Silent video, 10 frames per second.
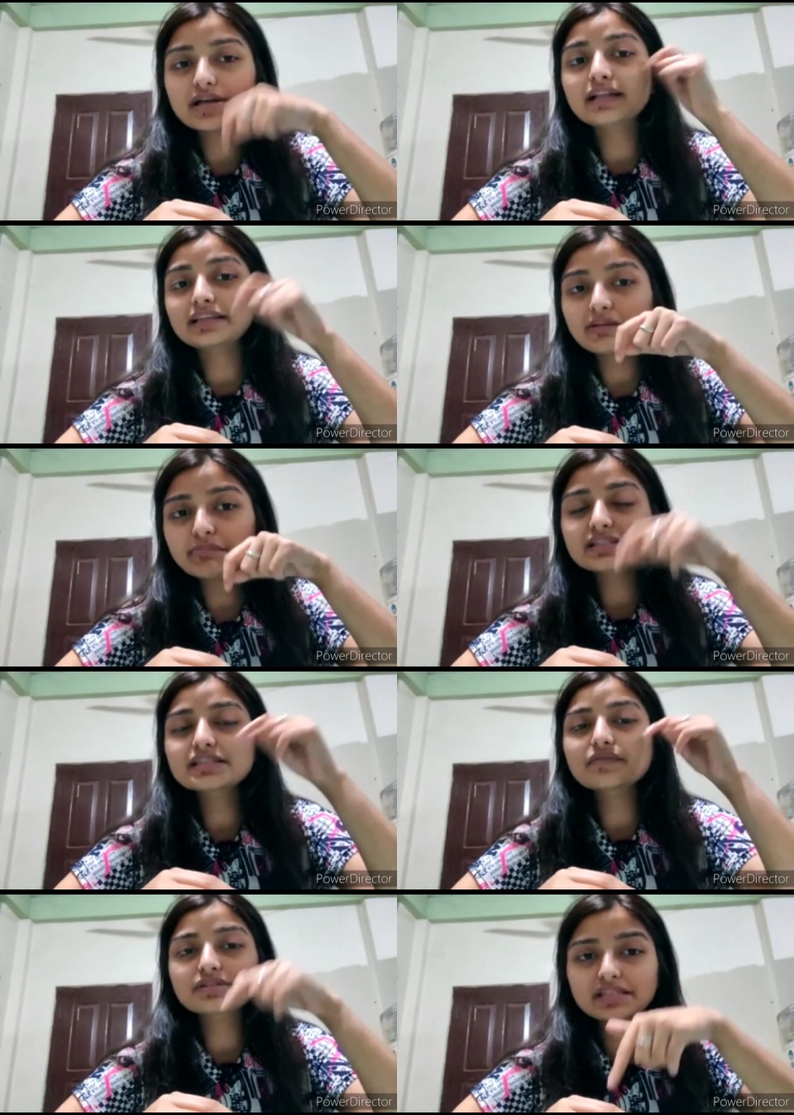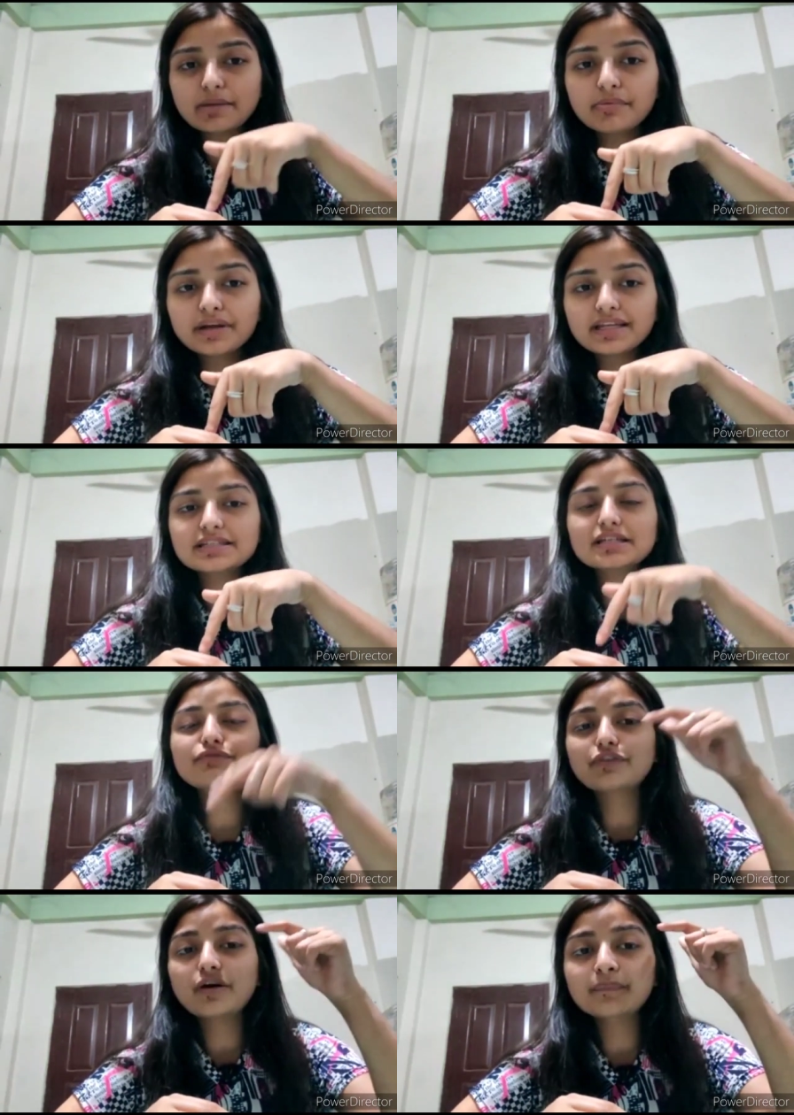hell that means they were separated
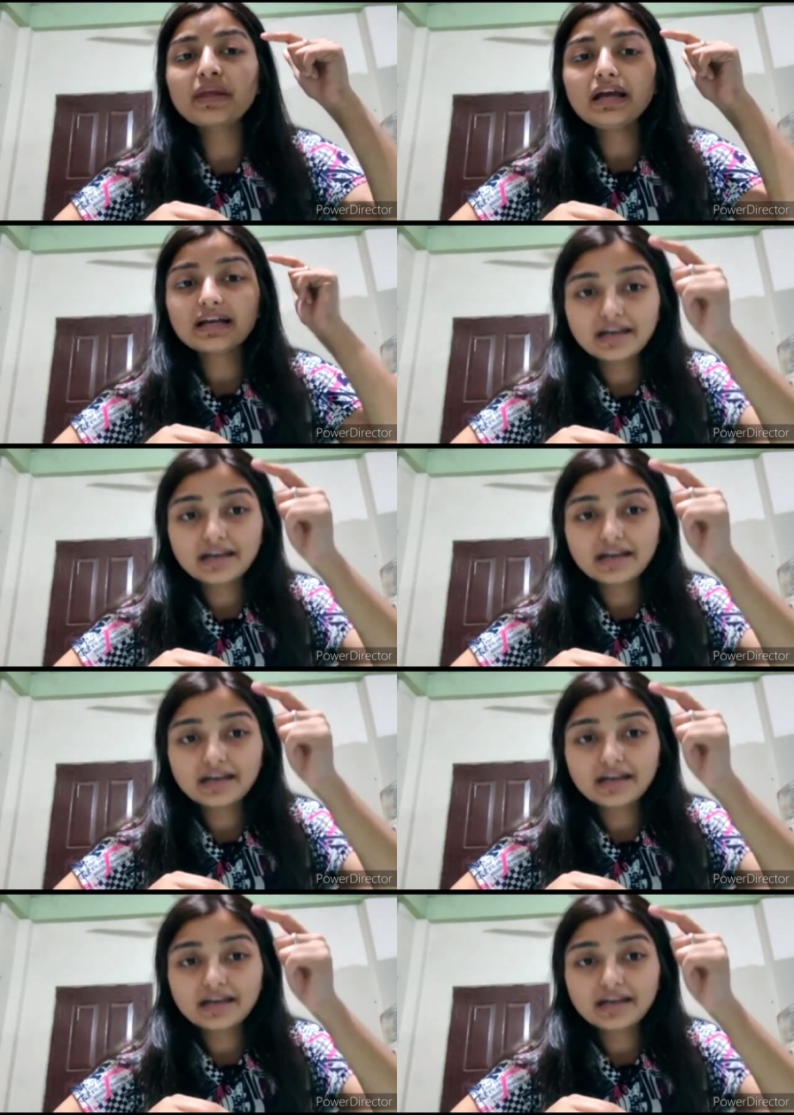from